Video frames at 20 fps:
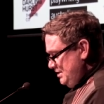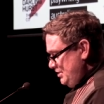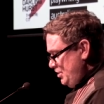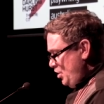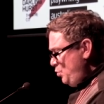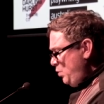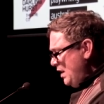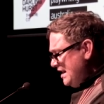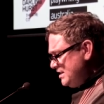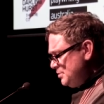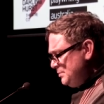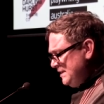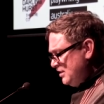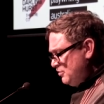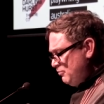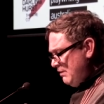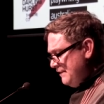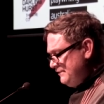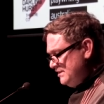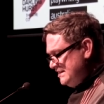No wonder we
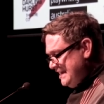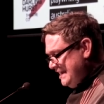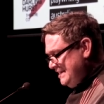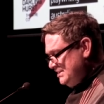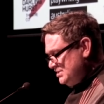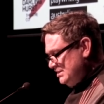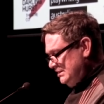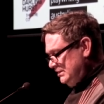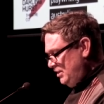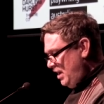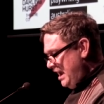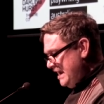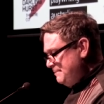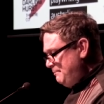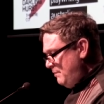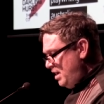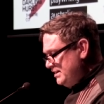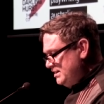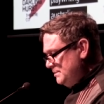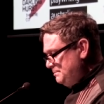gravitate to
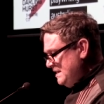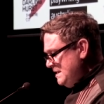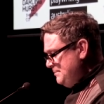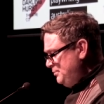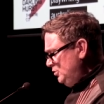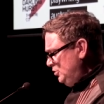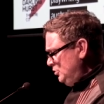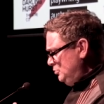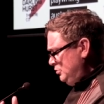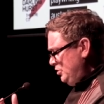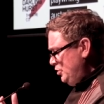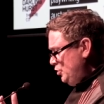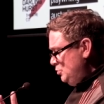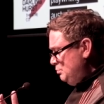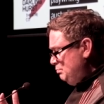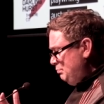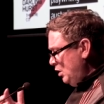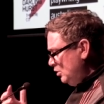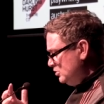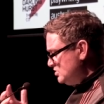like minded people who, who
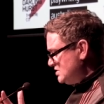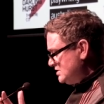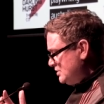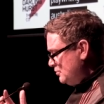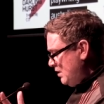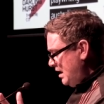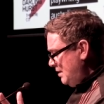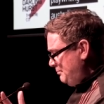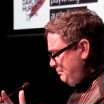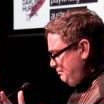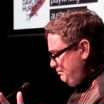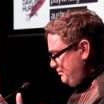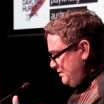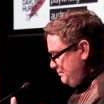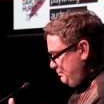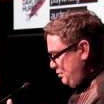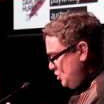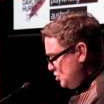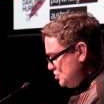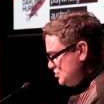bolster our
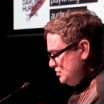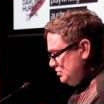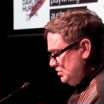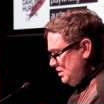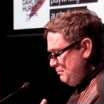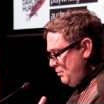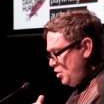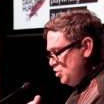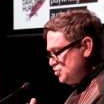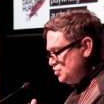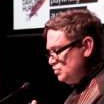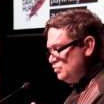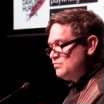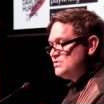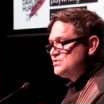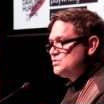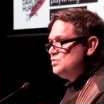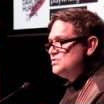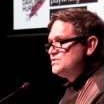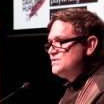personal emotional
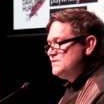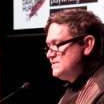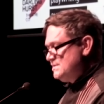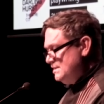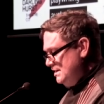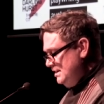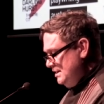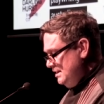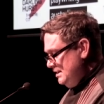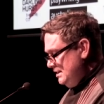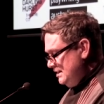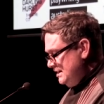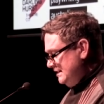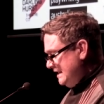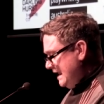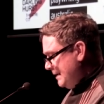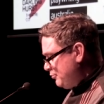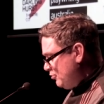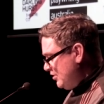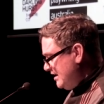resources,
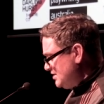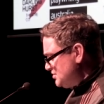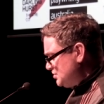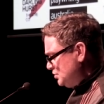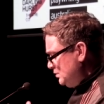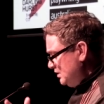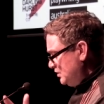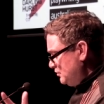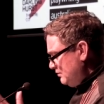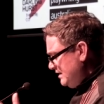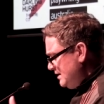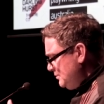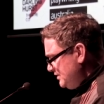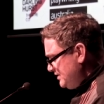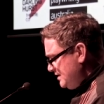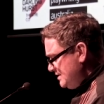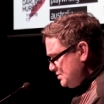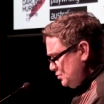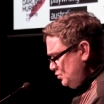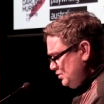collaborators who agree
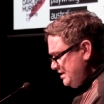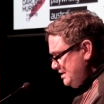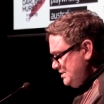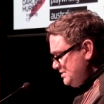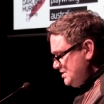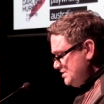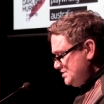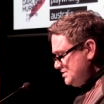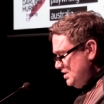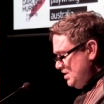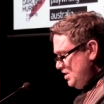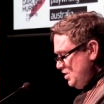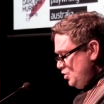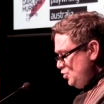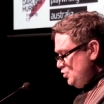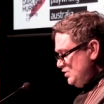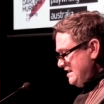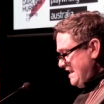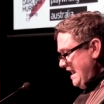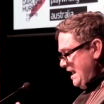with us, audiences
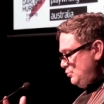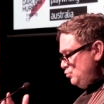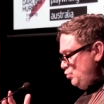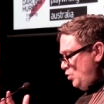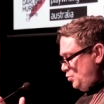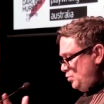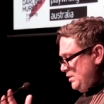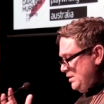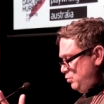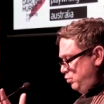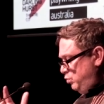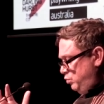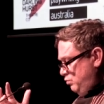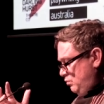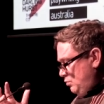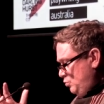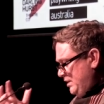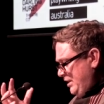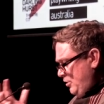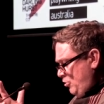who get what we,
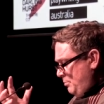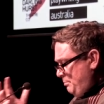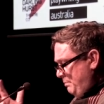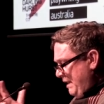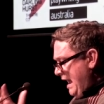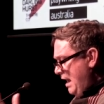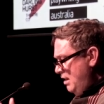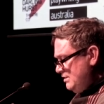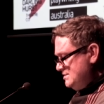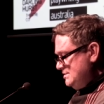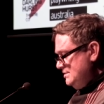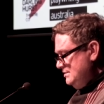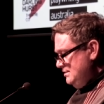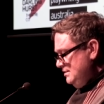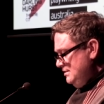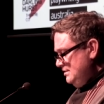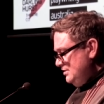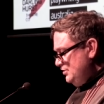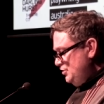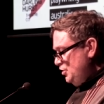we are about,
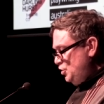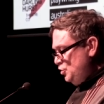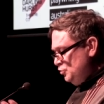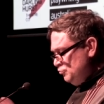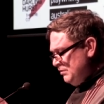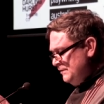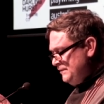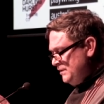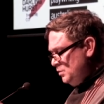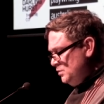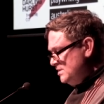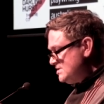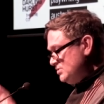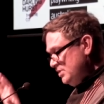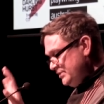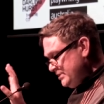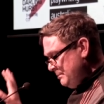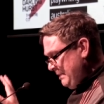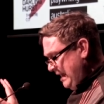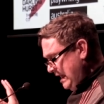the good reviewers,
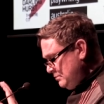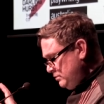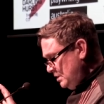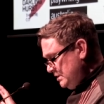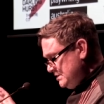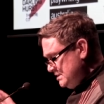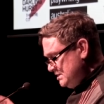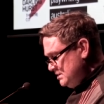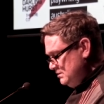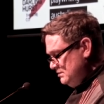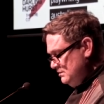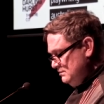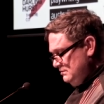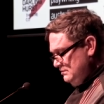not the bad ones.